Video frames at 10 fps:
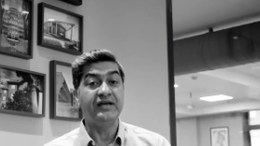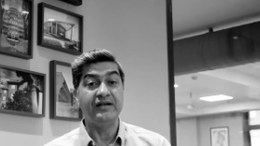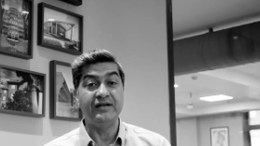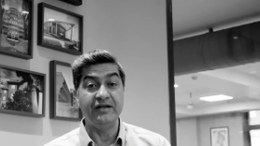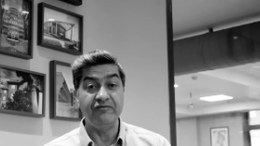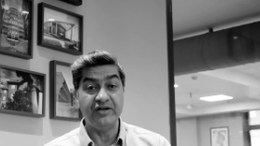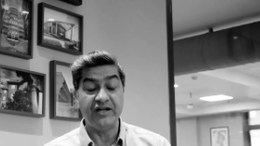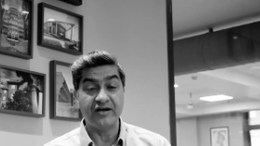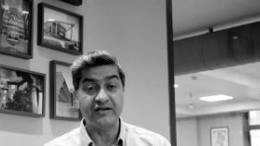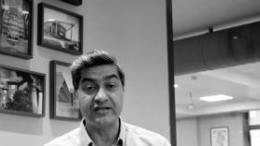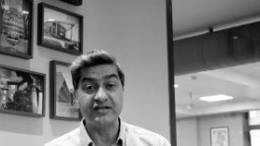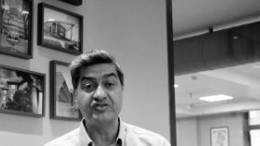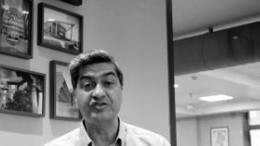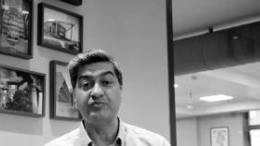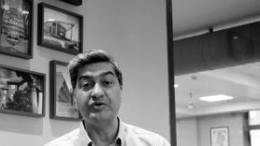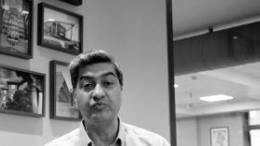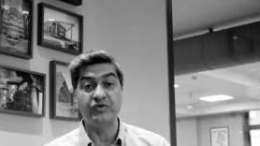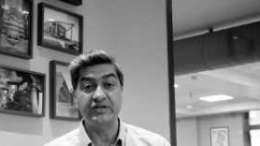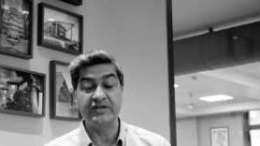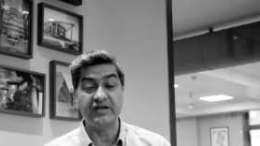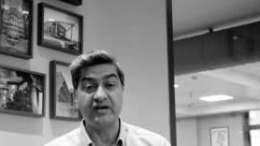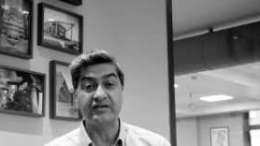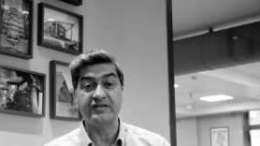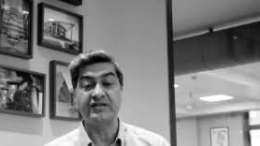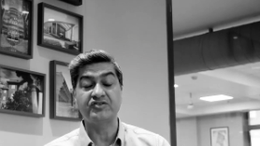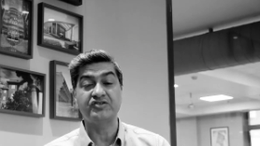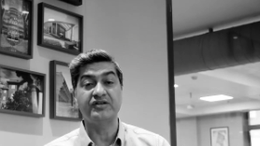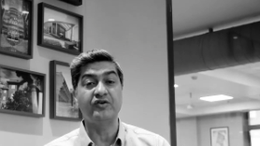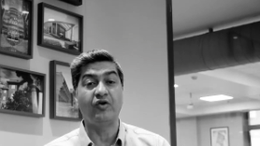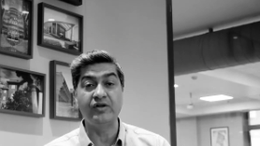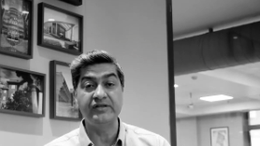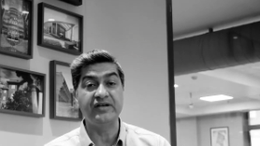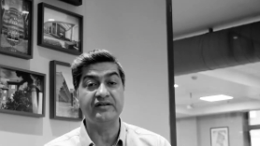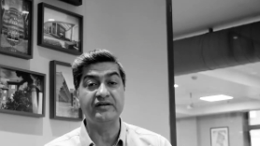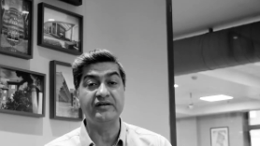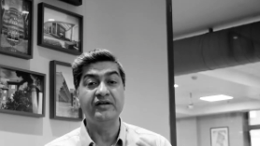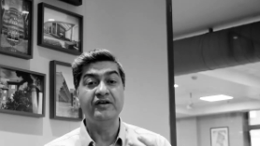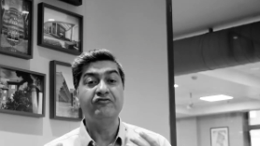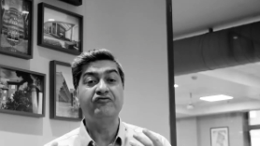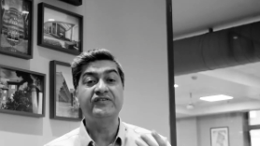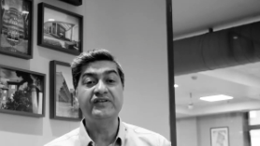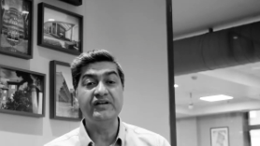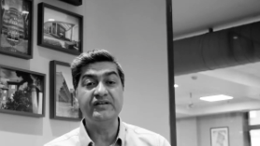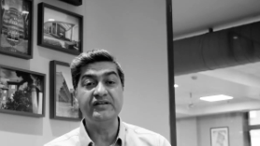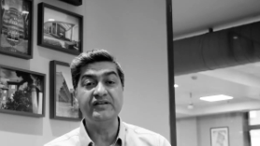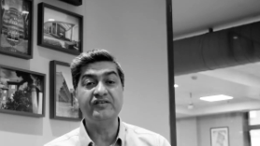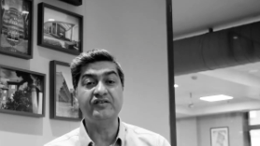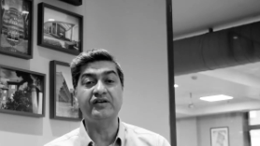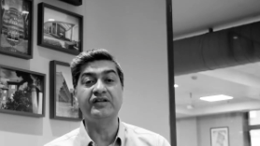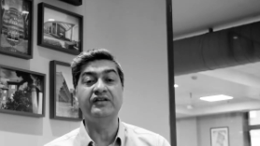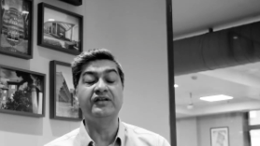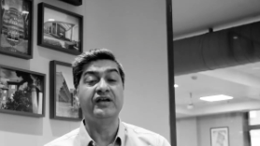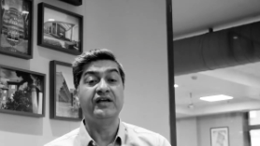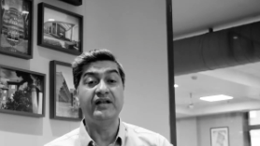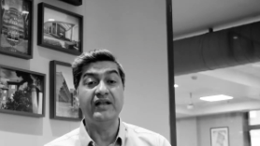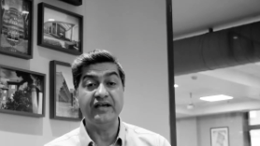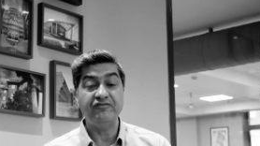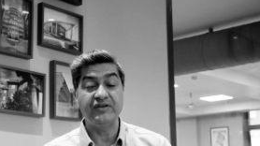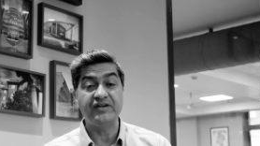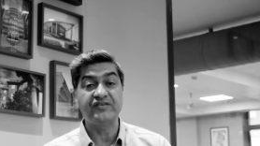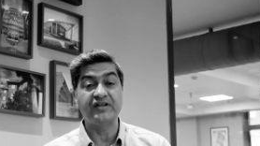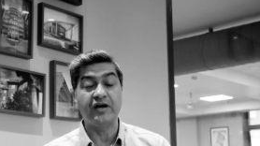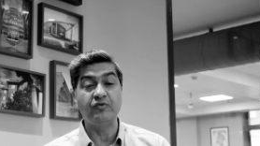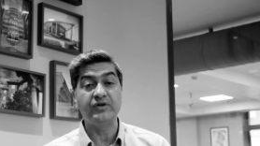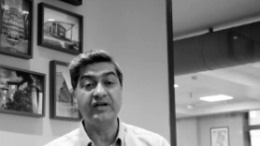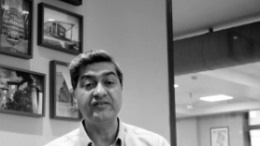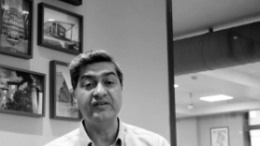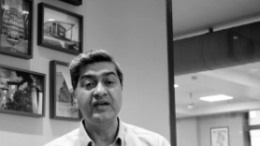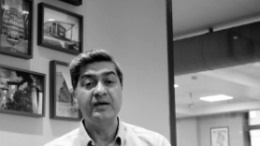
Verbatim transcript: live in architecture, we work in architecture, and all the other facilities in life that surround us,